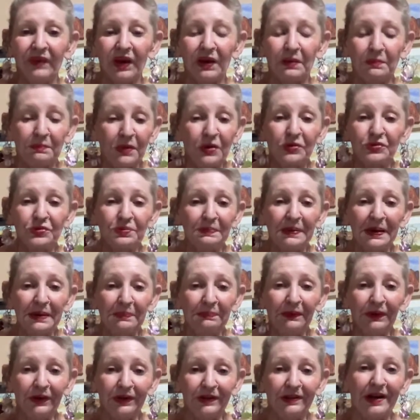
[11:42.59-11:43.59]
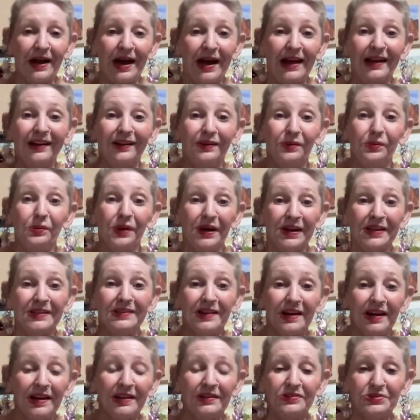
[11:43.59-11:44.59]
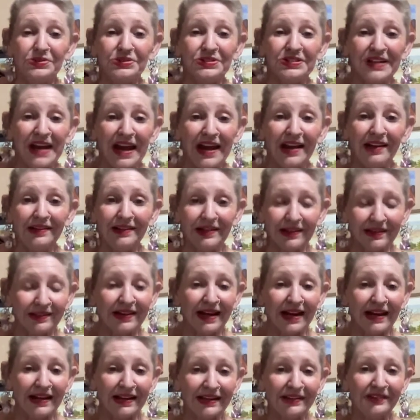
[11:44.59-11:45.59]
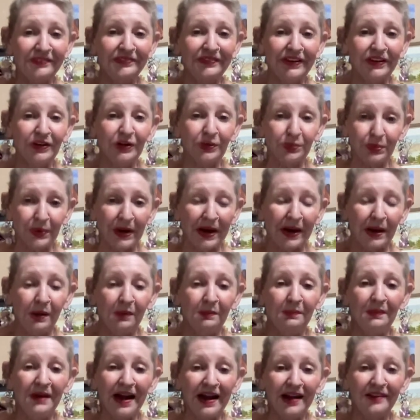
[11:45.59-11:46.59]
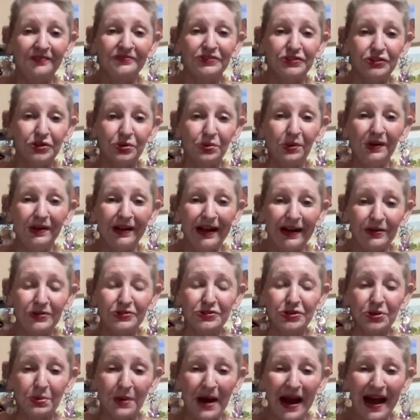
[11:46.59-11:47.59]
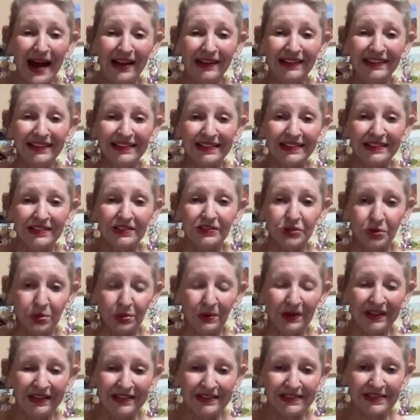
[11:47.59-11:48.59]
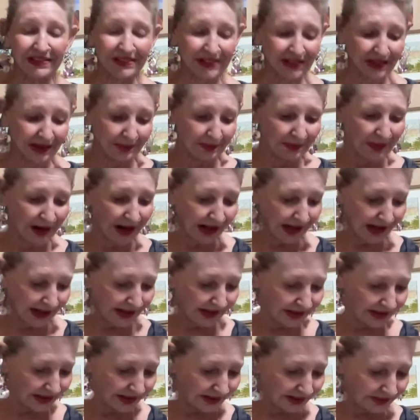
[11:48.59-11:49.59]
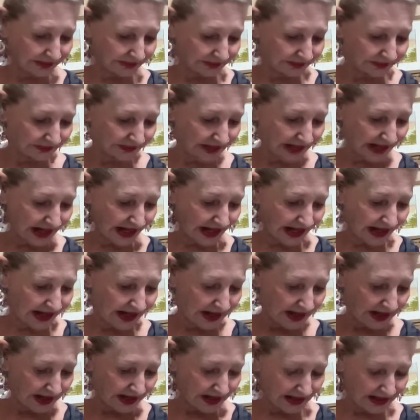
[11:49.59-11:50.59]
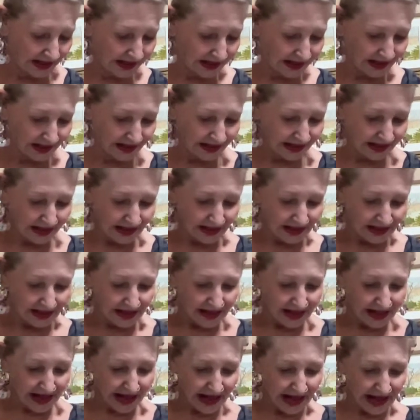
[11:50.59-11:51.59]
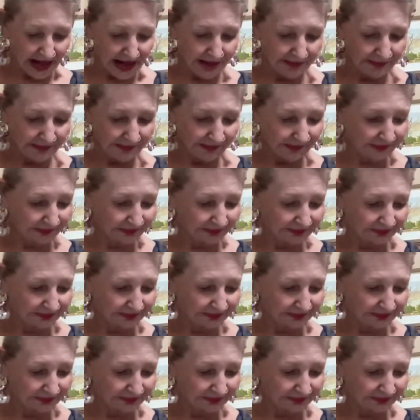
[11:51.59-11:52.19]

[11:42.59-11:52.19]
most people are not going to understand it. They live in the realm of dual duality, dualistic mind. Okay. Um,